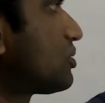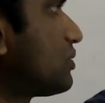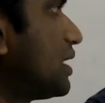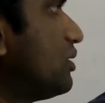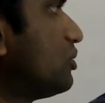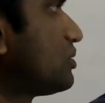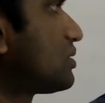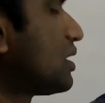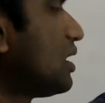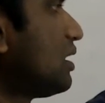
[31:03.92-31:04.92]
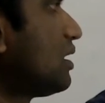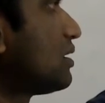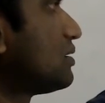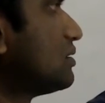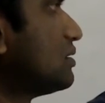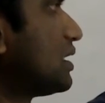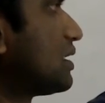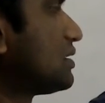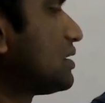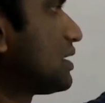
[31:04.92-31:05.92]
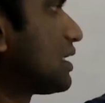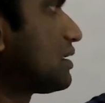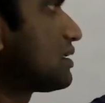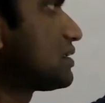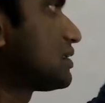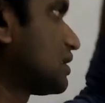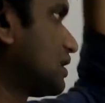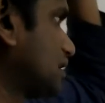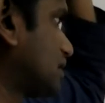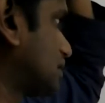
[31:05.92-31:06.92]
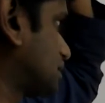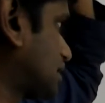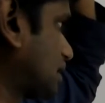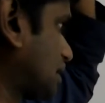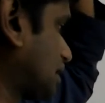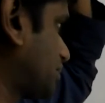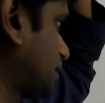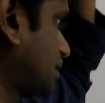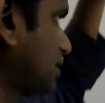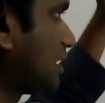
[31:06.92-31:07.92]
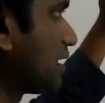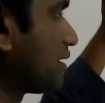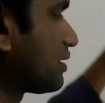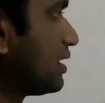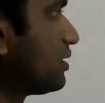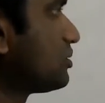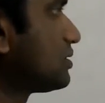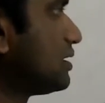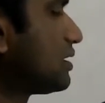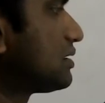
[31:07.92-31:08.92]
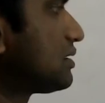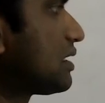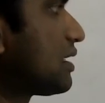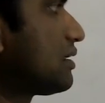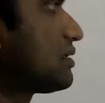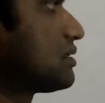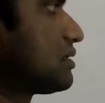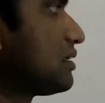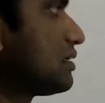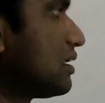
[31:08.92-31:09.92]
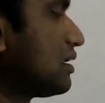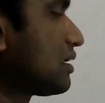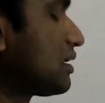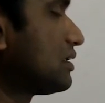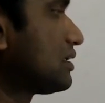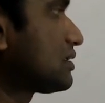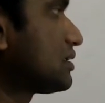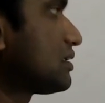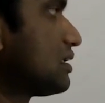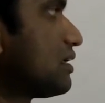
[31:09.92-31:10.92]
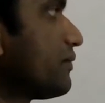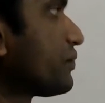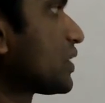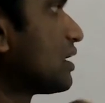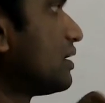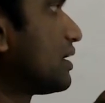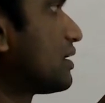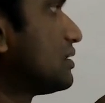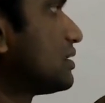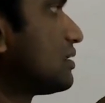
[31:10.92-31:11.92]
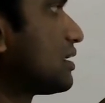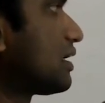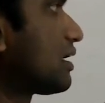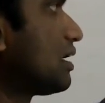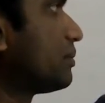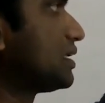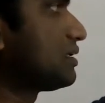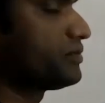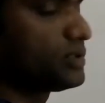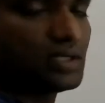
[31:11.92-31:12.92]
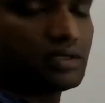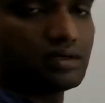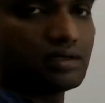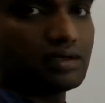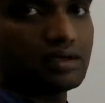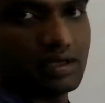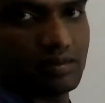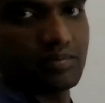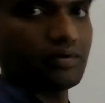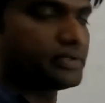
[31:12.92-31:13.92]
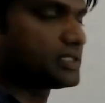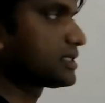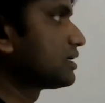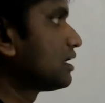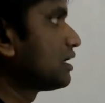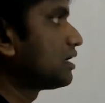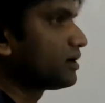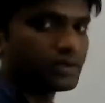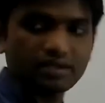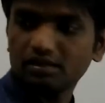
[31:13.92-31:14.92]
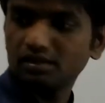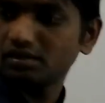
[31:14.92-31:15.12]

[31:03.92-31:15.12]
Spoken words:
to reduce the decrease in current asset and increase in current liability, and reduce increase in current asset and decrease in current liability for the net profit. Okay.